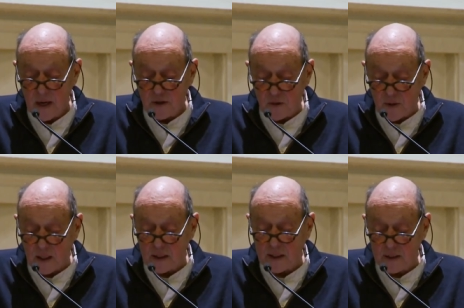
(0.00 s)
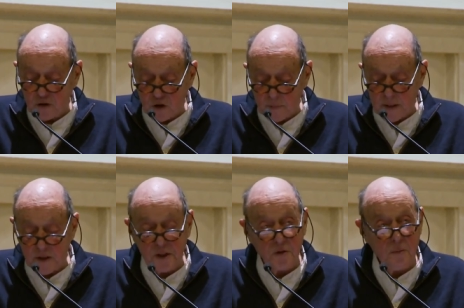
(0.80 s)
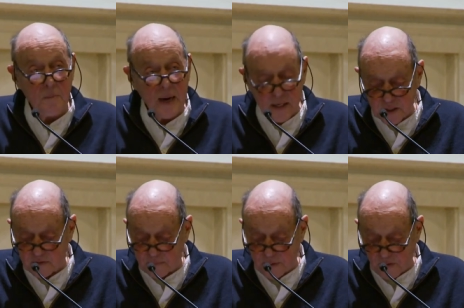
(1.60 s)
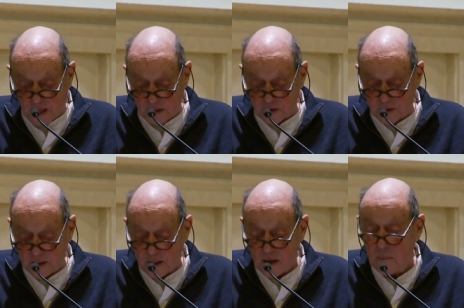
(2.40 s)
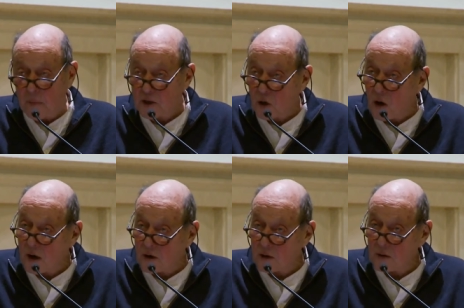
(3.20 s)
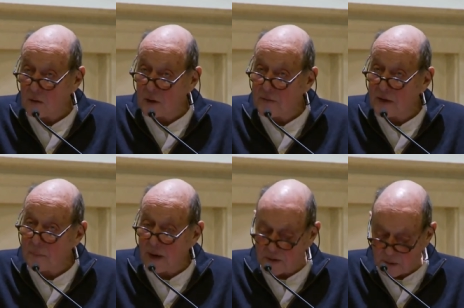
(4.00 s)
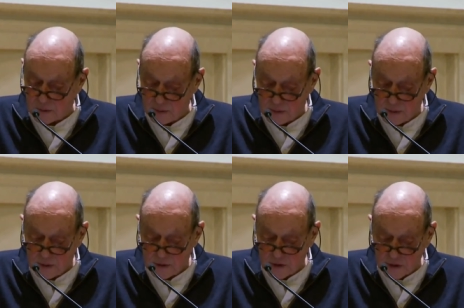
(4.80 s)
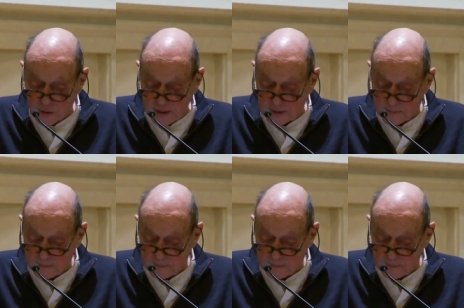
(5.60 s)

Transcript: directly contributes to a massive pathology much harder or even impossible to treat.